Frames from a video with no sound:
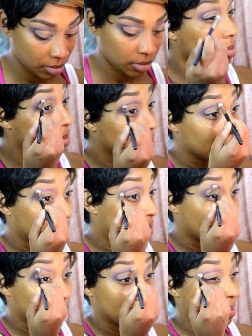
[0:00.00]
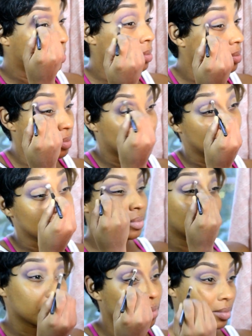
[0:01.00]
blending it out,
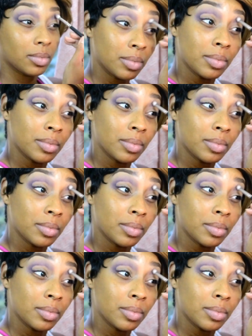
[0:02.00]
going over with the